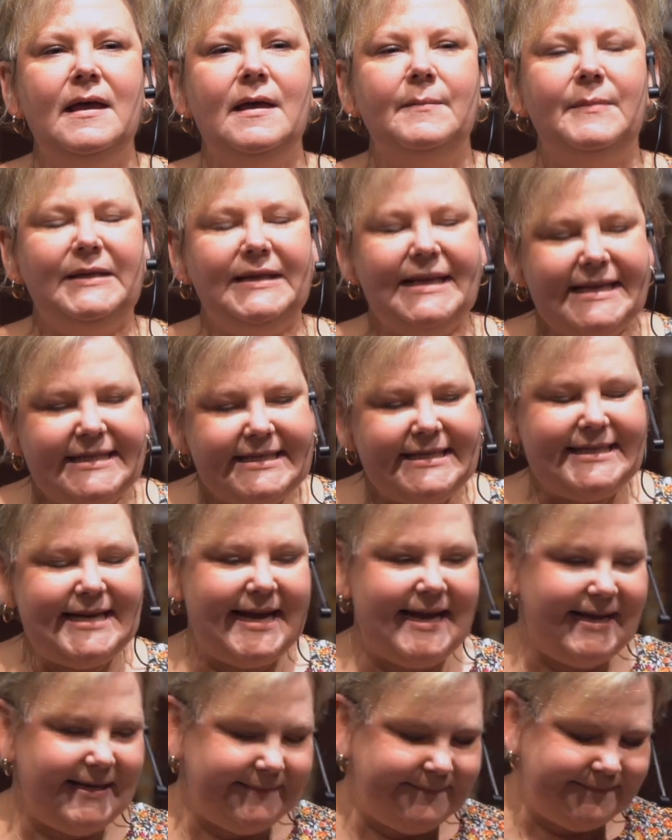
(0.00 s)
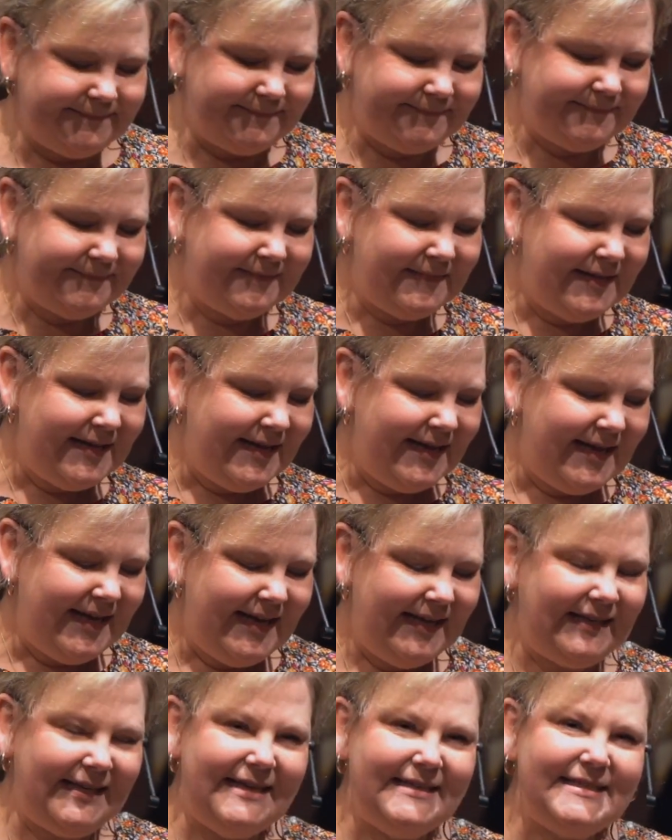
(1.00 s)
But let's stand
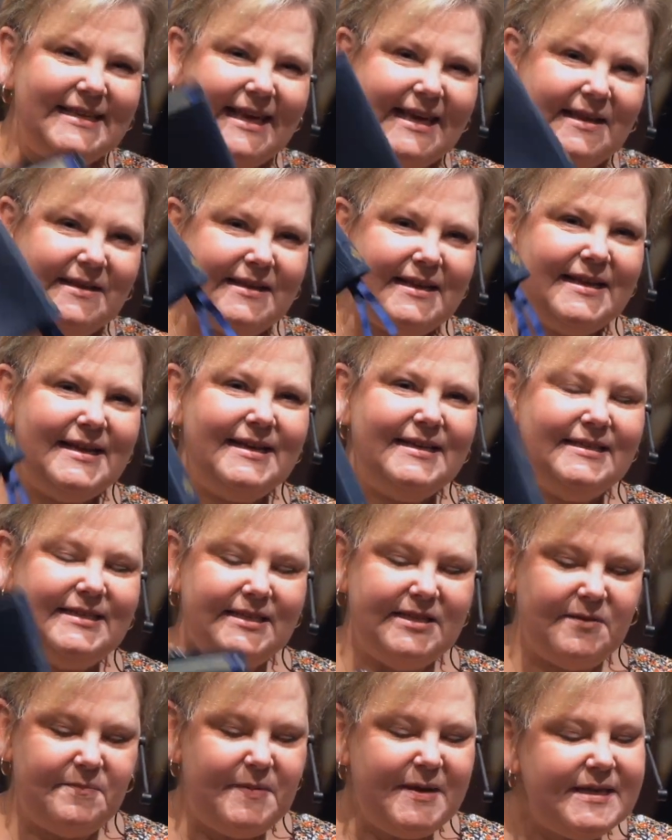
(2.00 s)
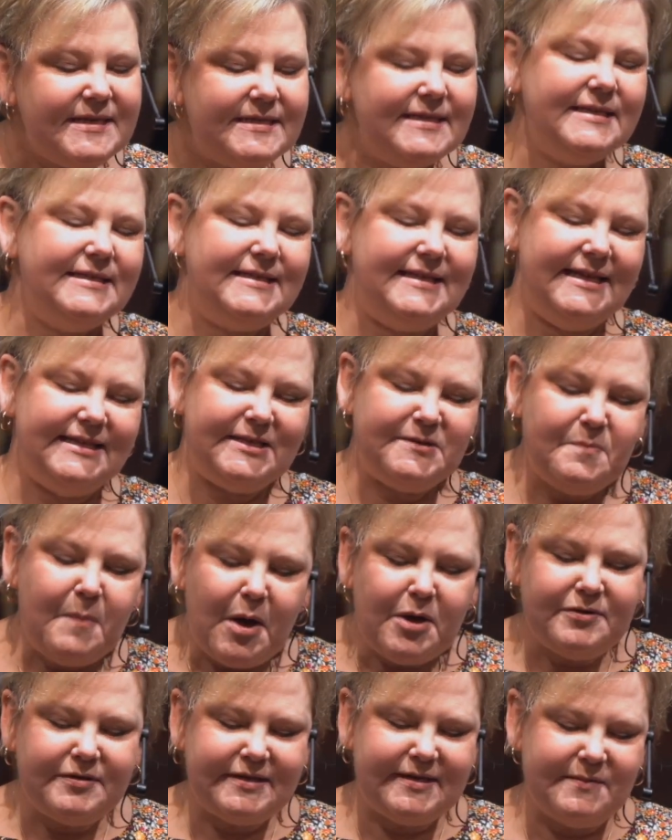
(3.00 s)
and let's get to the business that's
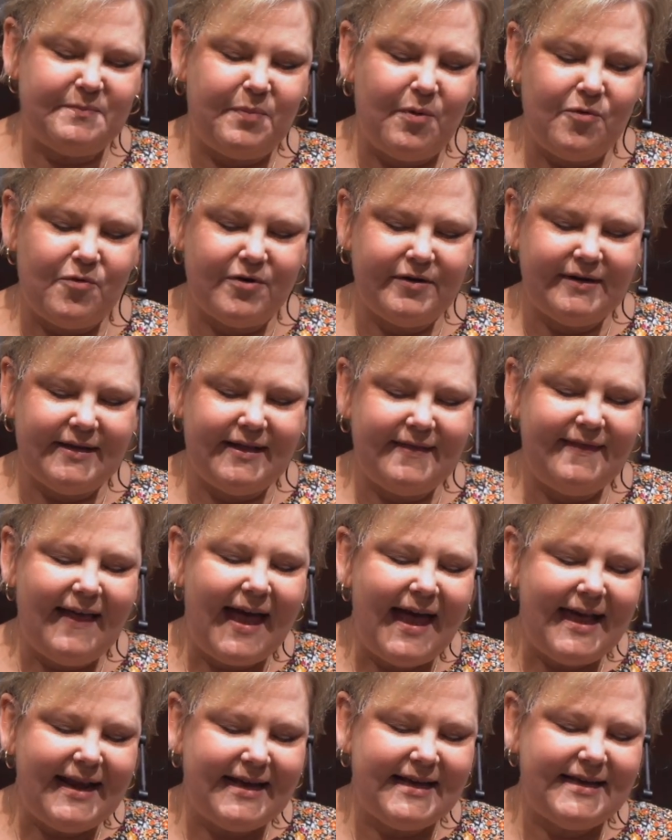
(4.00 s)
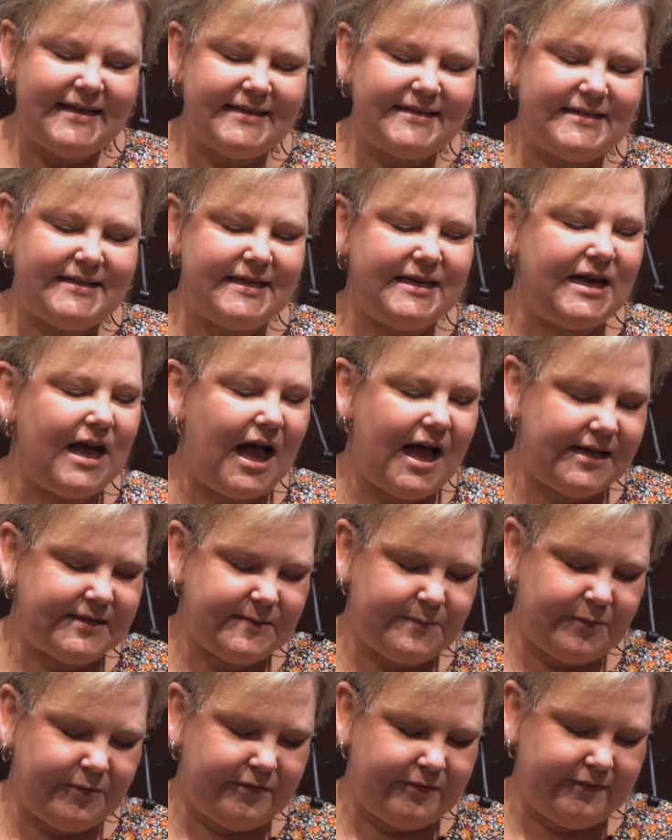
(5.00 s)
most important, and that is the
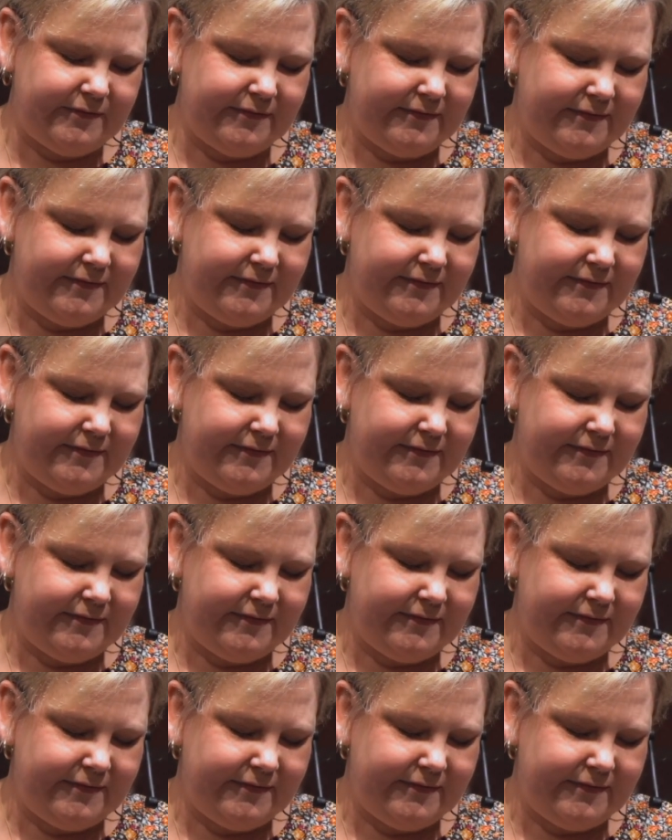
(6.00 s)
gospel.